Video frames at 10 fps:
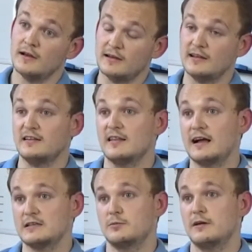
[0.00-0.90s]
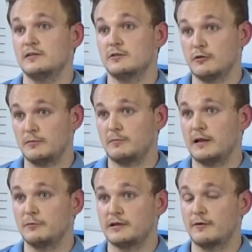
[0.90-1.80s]
And then that's when the treatment
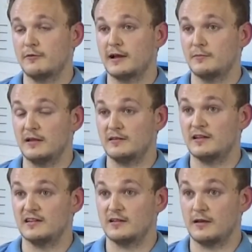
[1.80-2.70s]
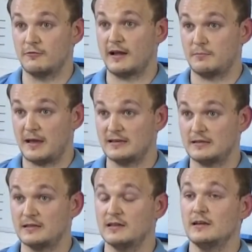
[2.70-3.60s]
plan would get
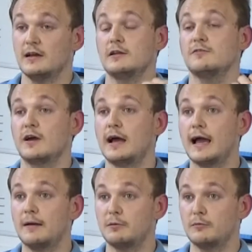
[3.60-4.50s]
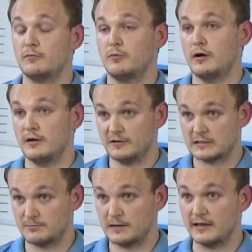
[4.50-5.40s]
recommended. And if you're happy with what I've
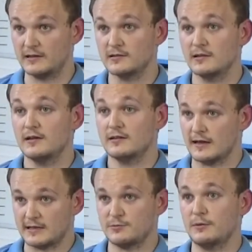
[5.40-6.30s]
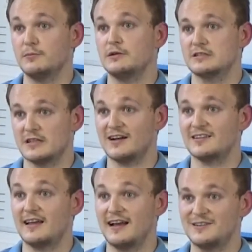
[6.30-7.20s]
explained, that's when we'd start
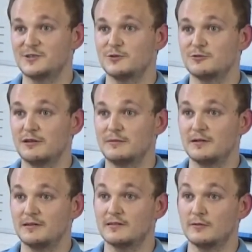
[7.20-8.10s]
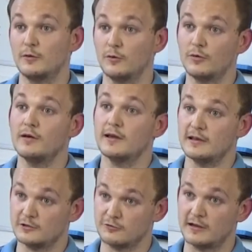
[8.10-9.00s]
hands-on treatment or
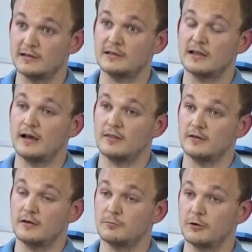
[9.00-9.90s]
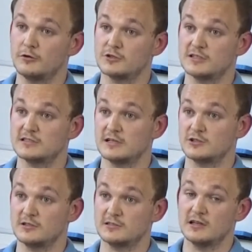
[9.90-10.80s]
integrating into other approaches such
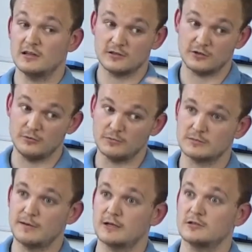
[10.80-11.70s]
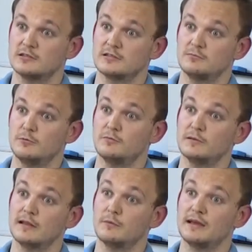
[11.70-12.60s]
as the human specialist
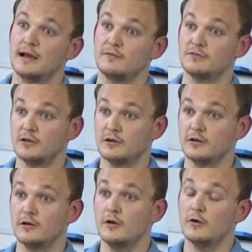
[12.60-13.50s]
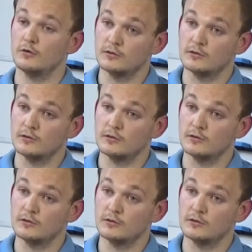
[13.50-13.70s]
movement that we have here, or